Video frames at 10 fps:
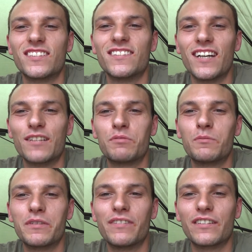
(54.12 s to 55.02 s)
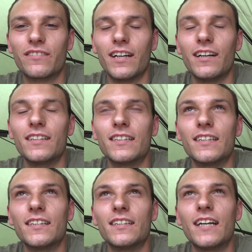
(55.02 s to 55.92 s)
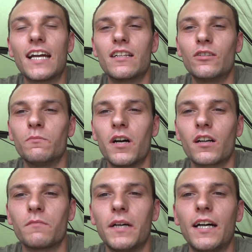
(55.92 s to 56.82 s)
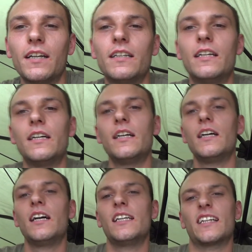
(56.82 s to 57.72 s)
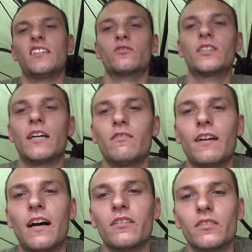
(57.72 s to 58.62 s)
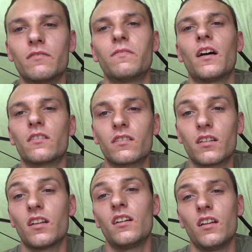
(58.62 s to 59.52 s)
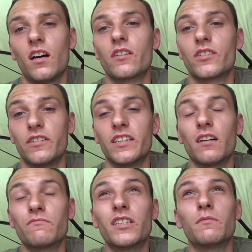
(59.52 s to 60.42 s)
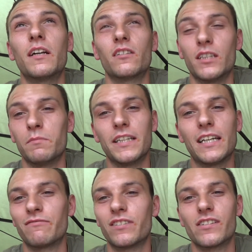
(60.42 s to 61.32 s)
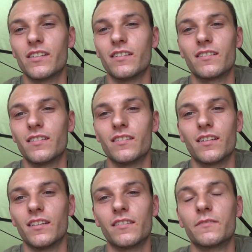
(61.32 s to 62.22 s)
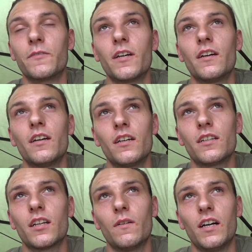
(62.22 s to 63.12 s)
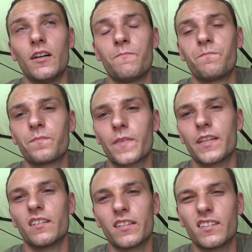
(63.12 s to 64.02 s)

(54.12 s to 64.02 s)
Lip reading: decided to pull my finger out and had a little mark about. I had a little chat with Howard on the phone because I know that last year he done really well on it, but he ain't fished it since then. So he